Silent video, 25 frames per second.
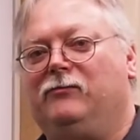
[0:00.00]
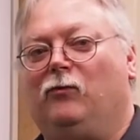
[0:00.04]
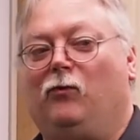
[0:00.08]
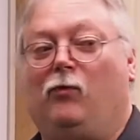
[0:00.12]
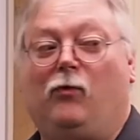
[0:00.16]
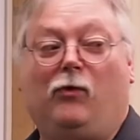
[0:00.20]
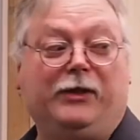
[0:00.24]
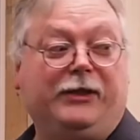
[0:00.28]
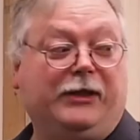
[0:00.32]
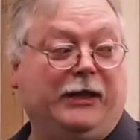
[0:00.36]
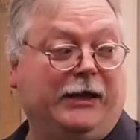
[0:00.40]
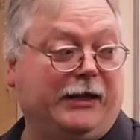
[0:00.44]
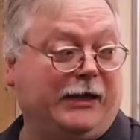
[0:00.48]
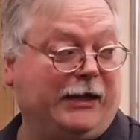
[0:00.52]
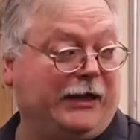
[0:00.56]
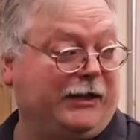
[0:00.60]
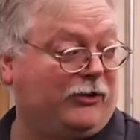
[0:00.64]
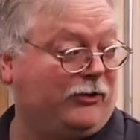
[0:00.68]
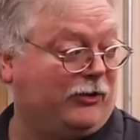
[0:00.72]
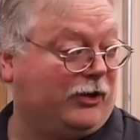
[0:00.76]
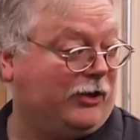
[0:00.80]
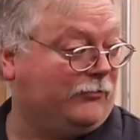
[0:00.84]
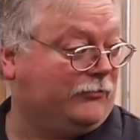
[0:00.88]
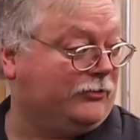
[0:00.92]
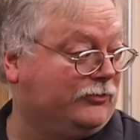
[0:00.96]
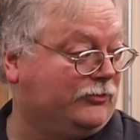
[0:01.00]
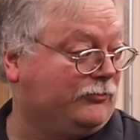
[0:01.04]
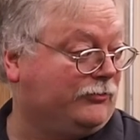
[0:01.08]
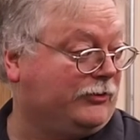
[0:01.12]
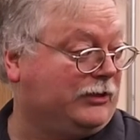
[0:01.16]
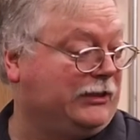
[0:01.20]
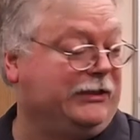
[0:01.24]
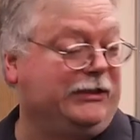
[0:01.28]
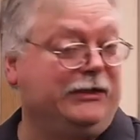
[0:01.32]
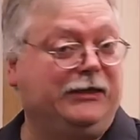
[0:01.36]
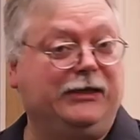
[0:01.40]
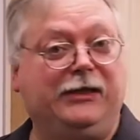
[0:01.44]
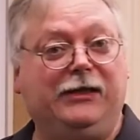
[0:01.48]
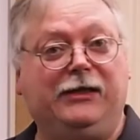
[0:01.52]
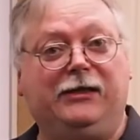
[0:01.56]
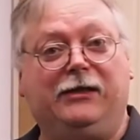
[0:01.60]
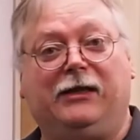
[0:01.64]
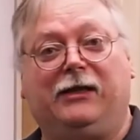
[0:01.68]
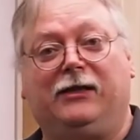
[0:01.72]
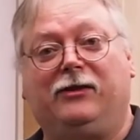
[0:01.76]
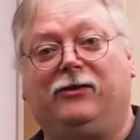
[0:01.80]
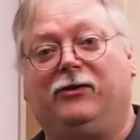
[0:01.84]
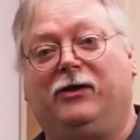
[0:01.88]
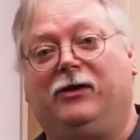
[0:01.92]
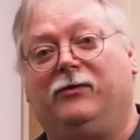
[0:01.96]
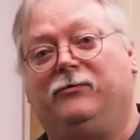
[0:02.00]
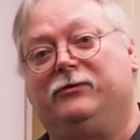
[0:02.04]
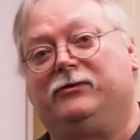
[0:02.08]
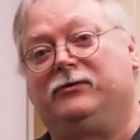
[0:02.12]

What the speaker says: One that I thought really neat, I thought